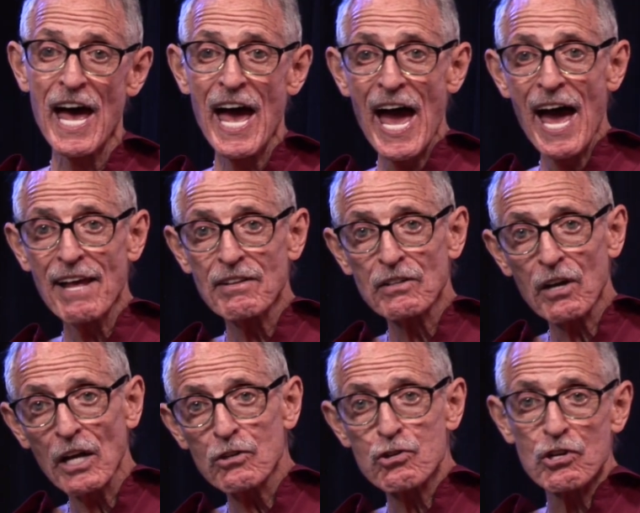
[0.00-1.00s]
and
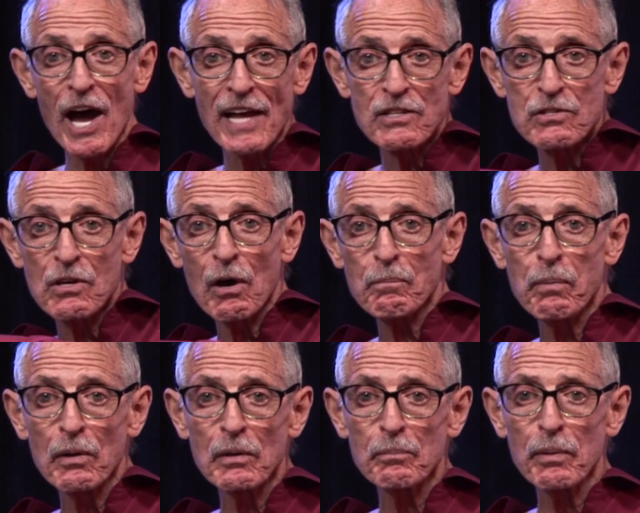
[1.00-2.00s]
gunshots are
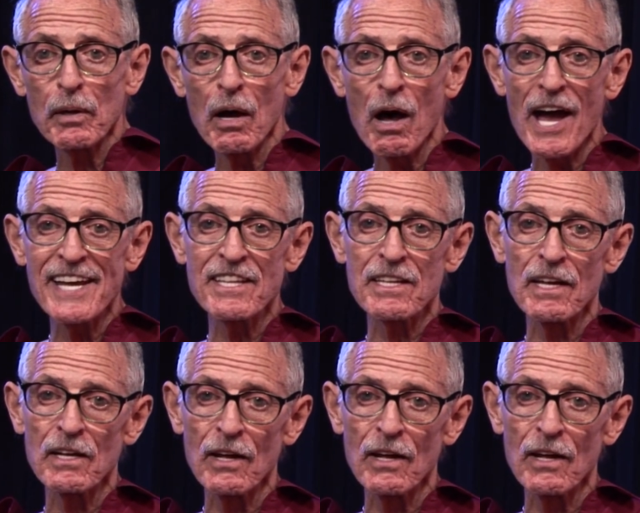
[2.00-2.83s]
behind